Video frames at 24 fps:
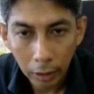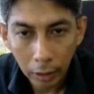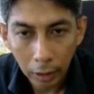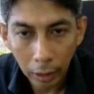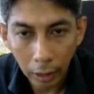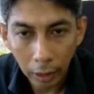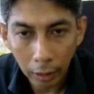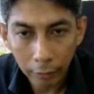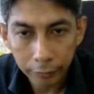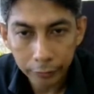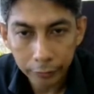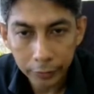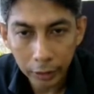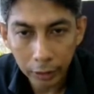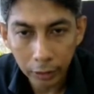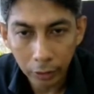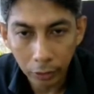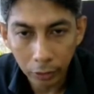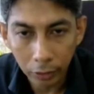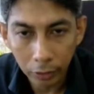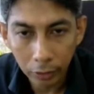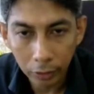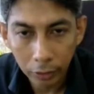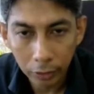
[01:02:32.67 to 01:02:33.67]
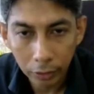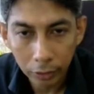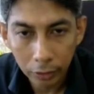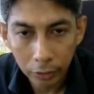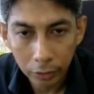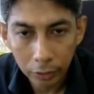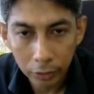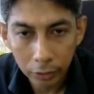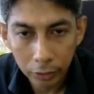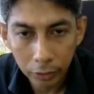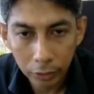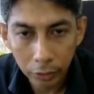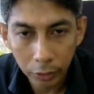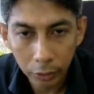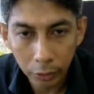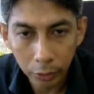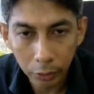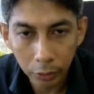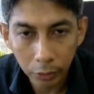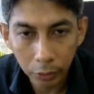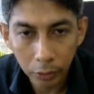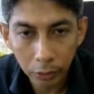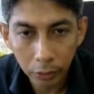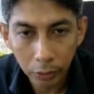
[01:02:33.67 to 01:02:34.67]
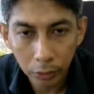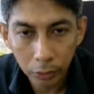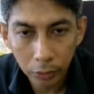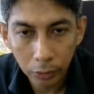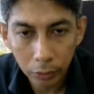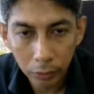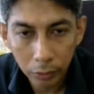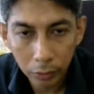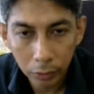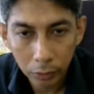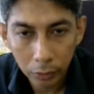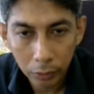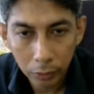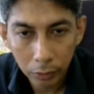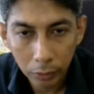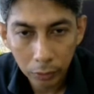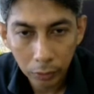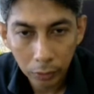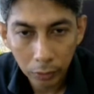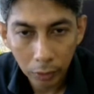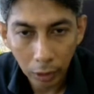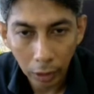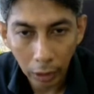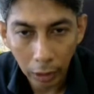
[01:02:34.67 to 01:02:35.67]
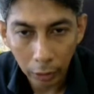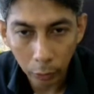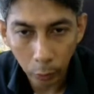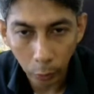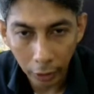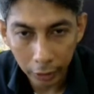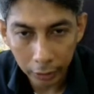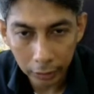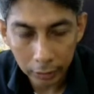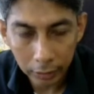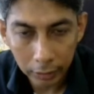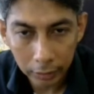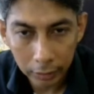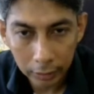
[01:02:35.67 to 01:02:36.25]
F0 to R1.